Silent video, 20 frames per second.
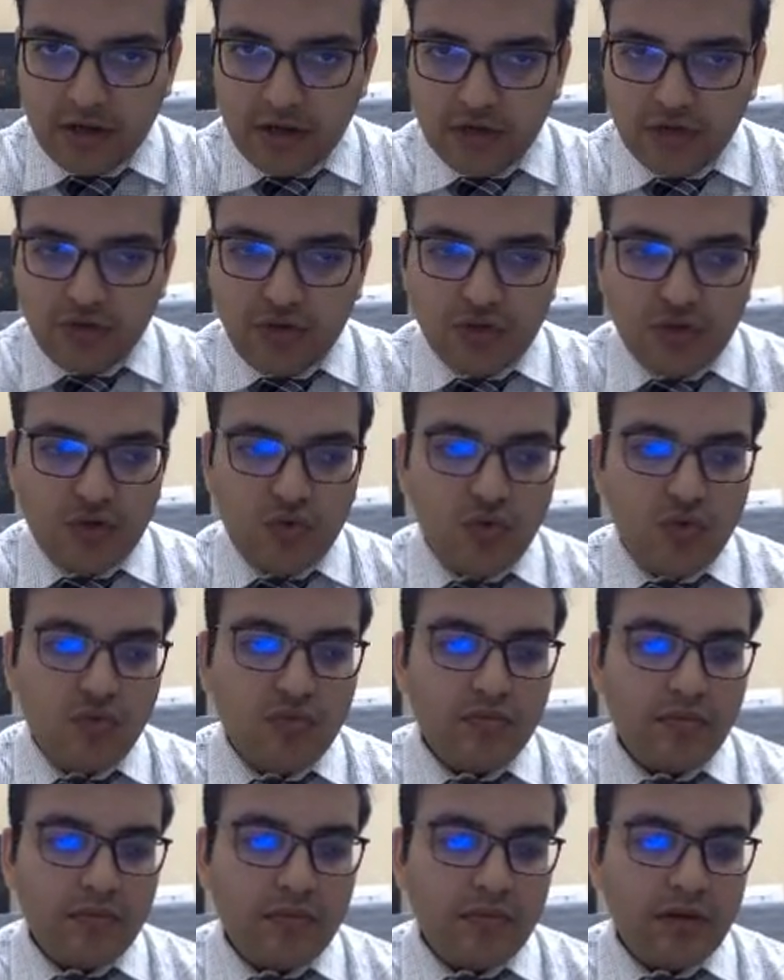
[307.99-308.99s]
so you
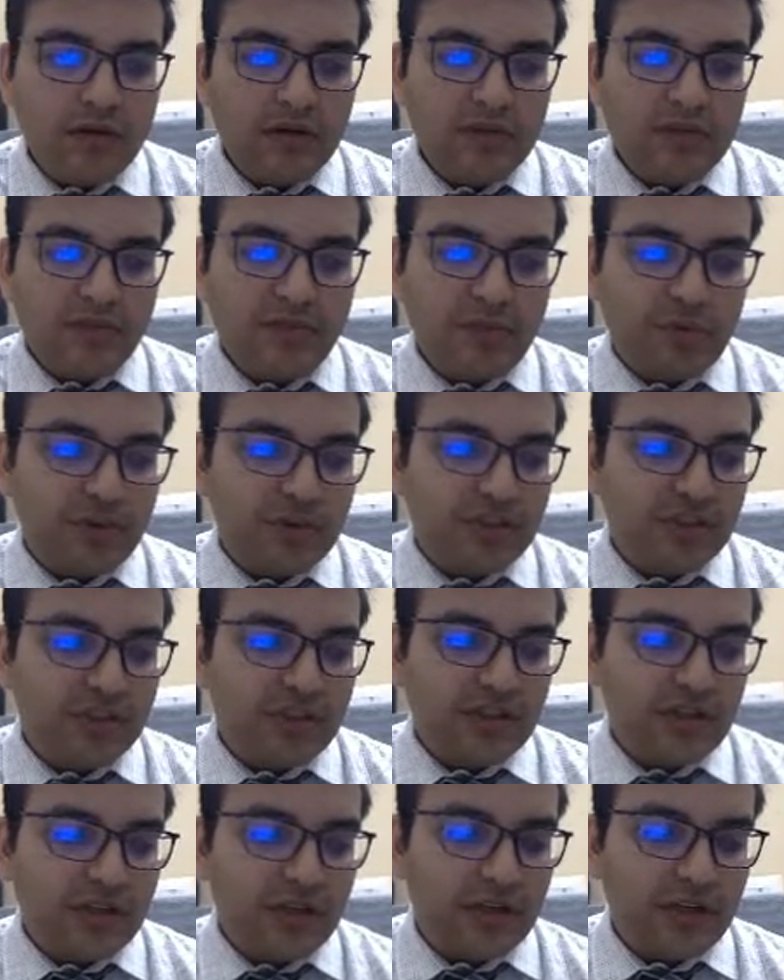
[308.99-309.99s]
suppose
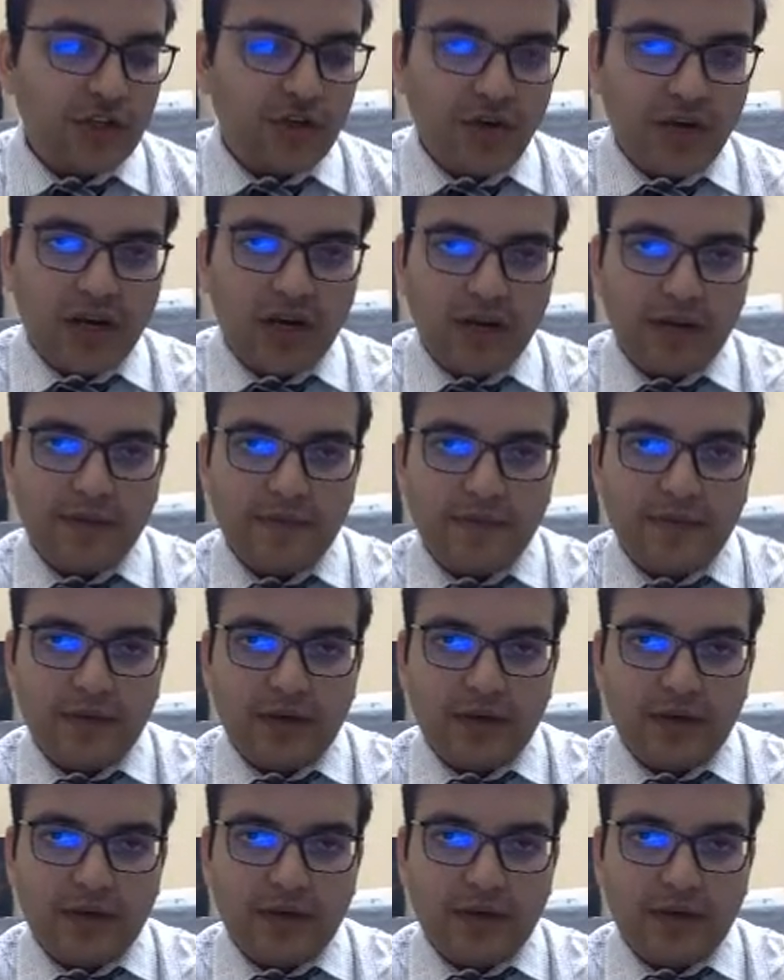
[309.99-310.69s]
you are